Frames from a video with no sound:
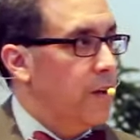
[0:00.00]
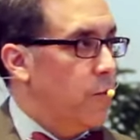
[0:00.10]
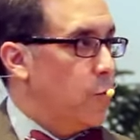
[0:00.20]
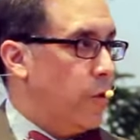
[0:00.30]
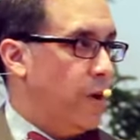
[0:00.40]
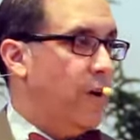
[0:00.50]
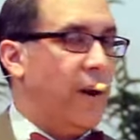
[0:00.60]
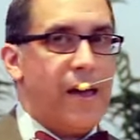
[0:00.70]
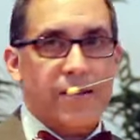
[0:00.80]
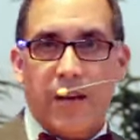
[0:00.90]
If you were here
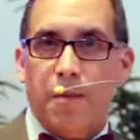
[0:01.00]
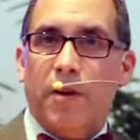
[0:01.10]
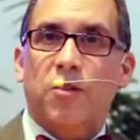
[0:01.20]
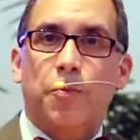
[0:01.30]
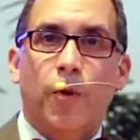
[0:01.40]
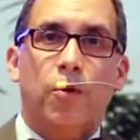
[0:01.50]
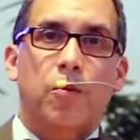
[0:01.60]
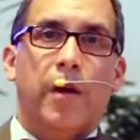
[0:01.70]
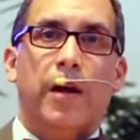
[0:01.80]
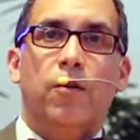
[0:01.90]
last time I spoke,
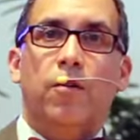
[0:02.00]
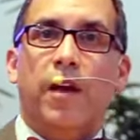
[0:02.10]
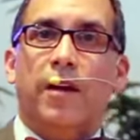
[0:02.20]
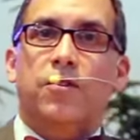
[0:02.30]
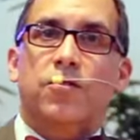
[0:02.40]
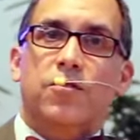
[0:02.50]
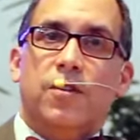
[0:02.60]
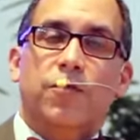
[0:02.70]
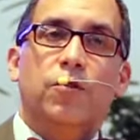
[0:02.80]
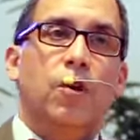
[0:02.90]
you might know the answers.
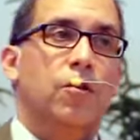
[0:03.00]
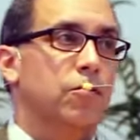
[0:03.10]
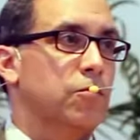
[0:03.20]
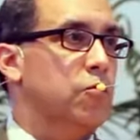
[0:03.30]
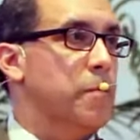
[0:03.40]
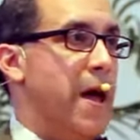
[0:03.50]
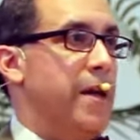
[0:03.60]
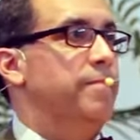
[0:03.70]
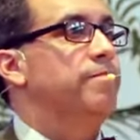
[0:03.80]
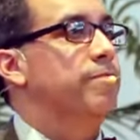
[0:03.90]
If you don't, too
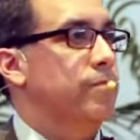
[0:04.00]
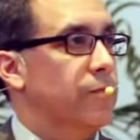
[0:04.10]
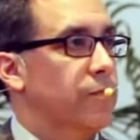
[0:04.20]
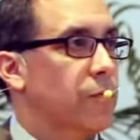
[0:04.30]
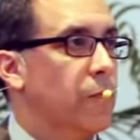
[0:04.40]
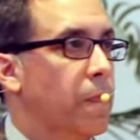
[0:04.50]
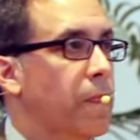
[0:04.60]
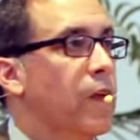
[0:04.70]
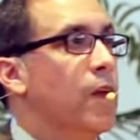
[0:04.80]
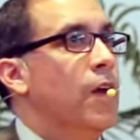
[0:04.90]
bad.
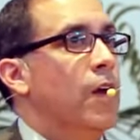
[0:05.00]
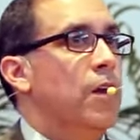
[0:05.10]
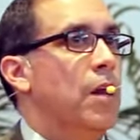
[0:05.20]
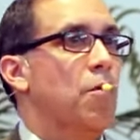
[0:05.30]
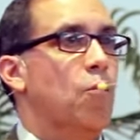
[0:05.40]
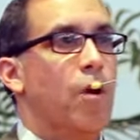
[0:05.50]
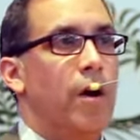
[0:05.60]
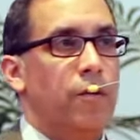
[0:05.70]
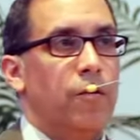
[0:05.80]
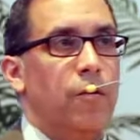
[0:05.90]
Number
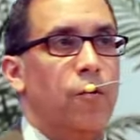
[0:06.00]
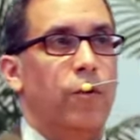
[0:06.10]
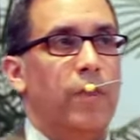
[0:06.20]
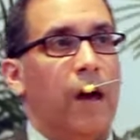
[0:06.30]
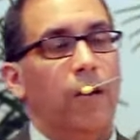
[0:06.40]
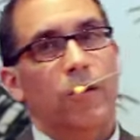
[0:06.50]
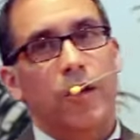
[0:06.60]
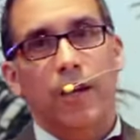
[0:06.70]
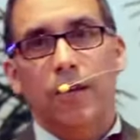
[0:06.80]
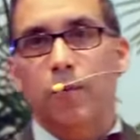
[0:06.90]
one, without
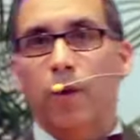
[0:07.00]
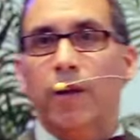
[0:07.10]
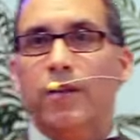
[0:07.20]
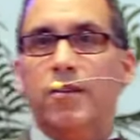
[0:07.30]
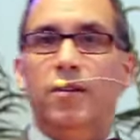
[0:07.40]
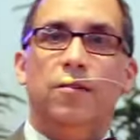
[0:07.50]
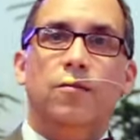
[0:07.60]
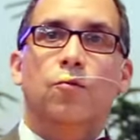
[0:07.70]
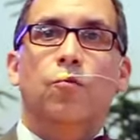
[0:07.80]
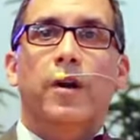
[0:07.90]
looking in the bulletin,
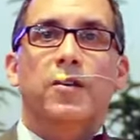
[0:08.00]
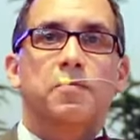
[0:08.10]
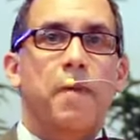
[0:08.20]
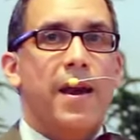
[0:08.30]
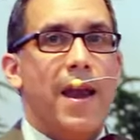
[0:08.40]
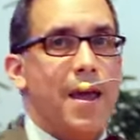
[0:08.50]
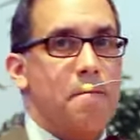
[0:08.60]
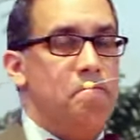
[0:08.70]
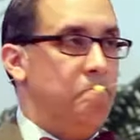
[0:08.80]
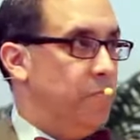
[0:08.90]
what is my
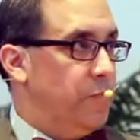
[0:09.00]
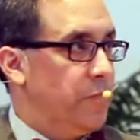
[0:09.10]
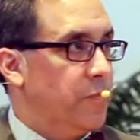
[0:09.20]
name?